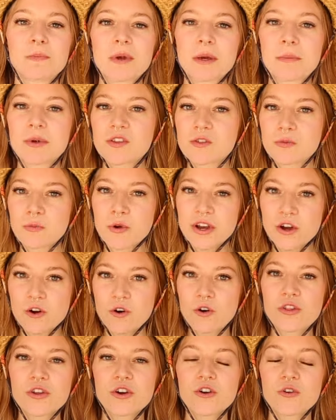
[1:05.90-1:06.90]
you maybe
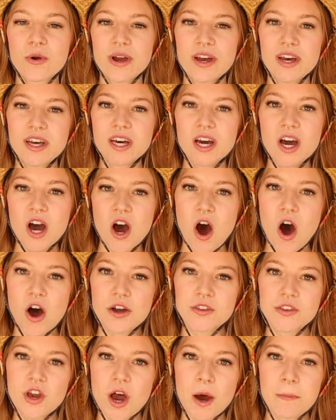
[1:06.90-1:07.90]
sprinkle the grit
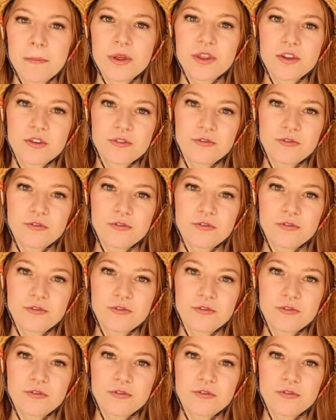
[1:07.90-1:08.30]
on top of the